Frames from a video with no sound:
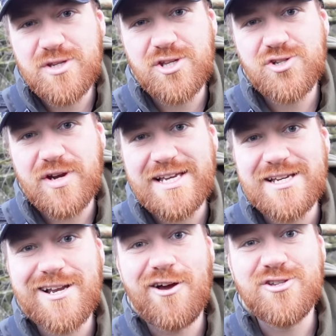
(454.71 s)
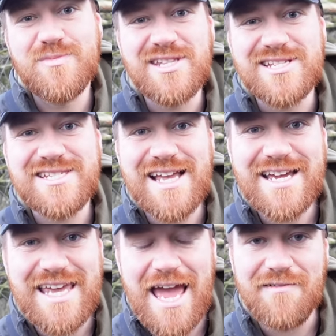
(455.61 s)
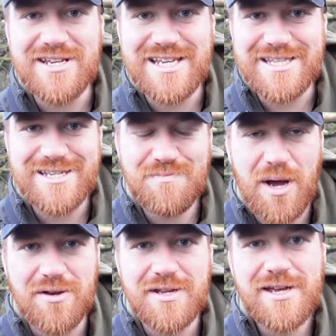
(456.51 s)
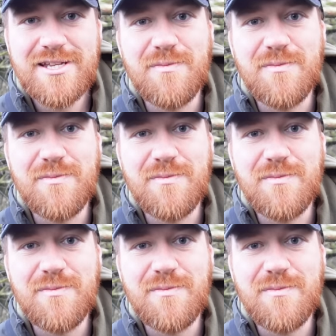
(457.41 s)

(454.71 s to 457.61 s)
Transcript: to the trees and close up to the snaggy areas in this pond